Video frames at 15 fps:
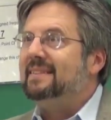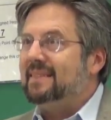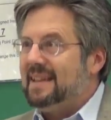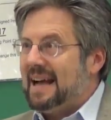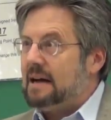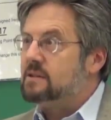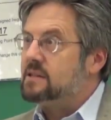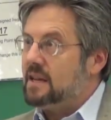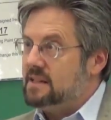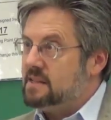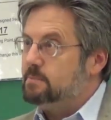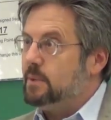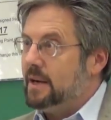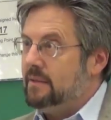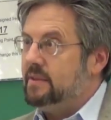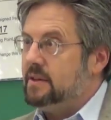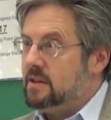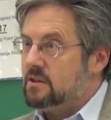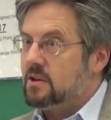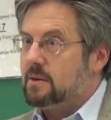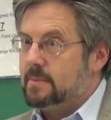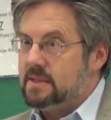it's the outside spread
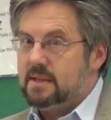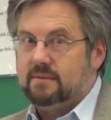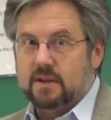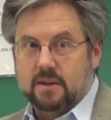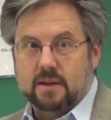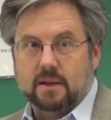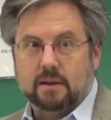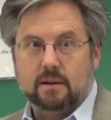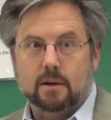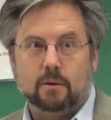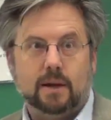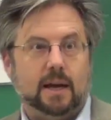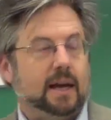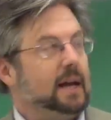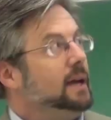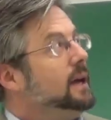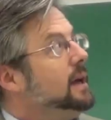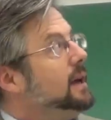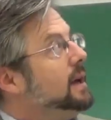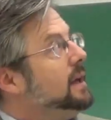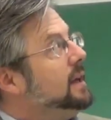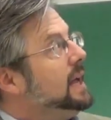that determines everything. Okay,
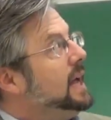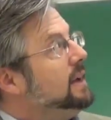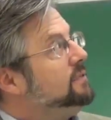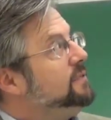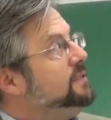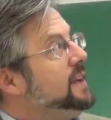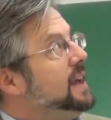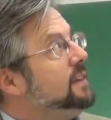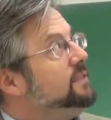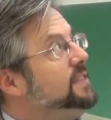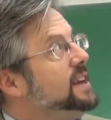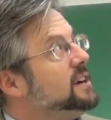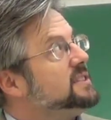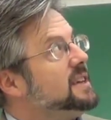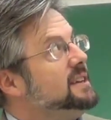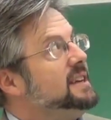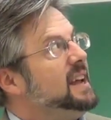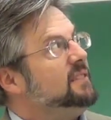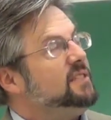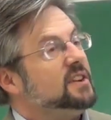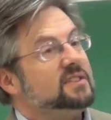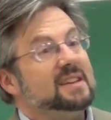if there's
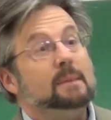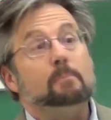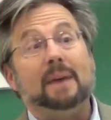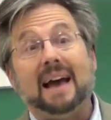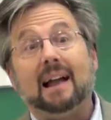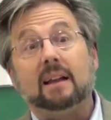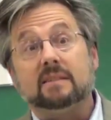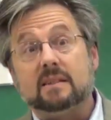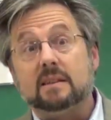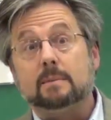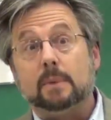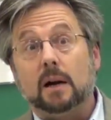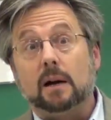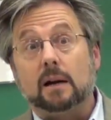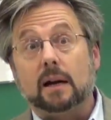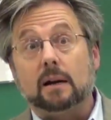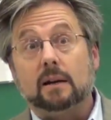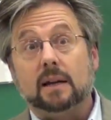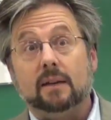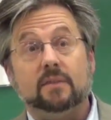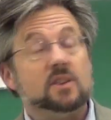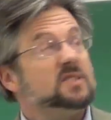an imbalance in the
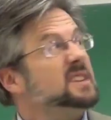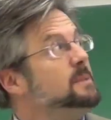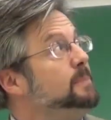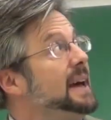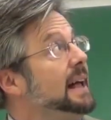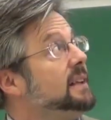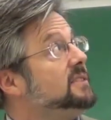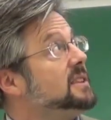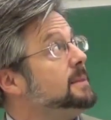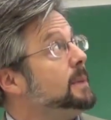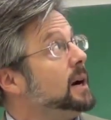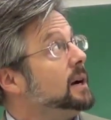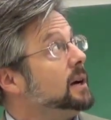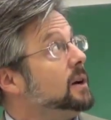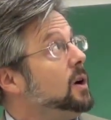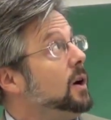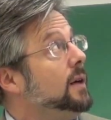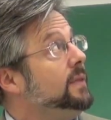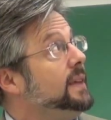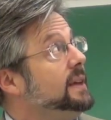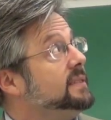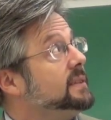market, if there's an imbalance in the market
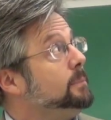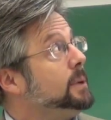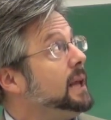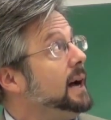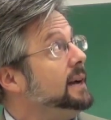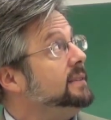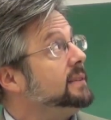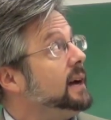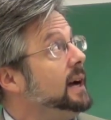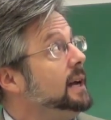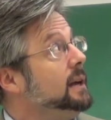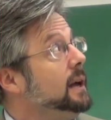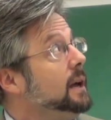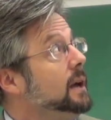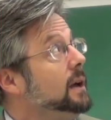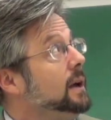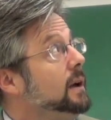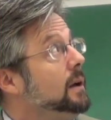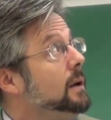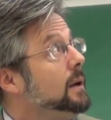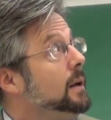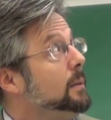on the supply side,
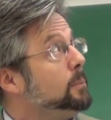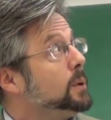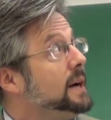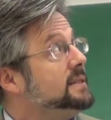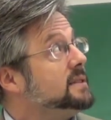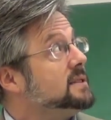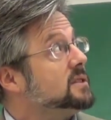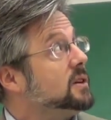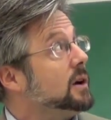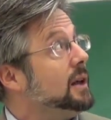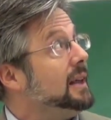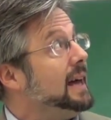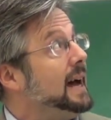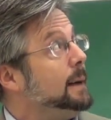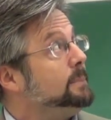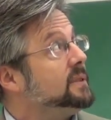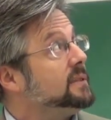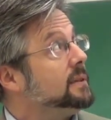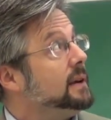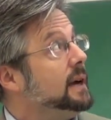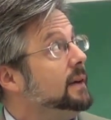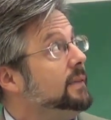prices
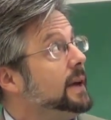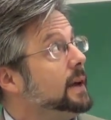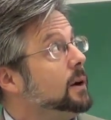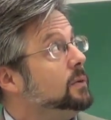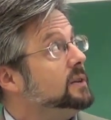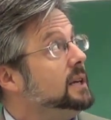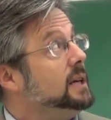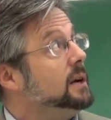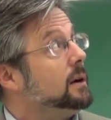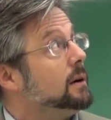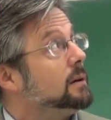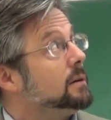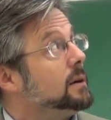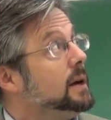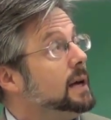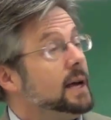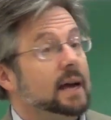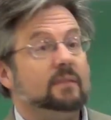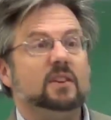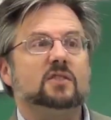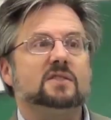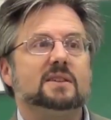collapse and they go to here.
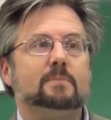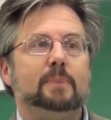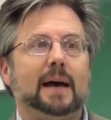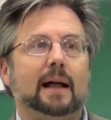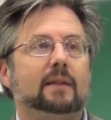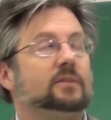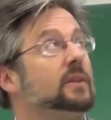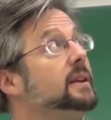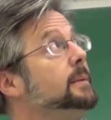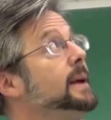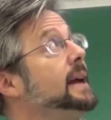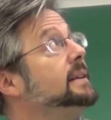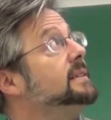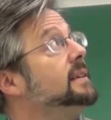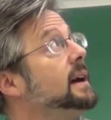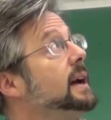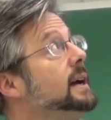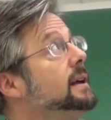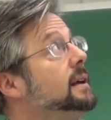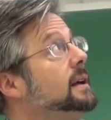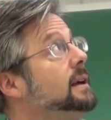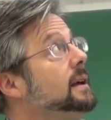If there's an imbalance on the demand
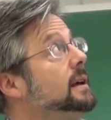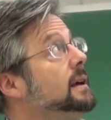side,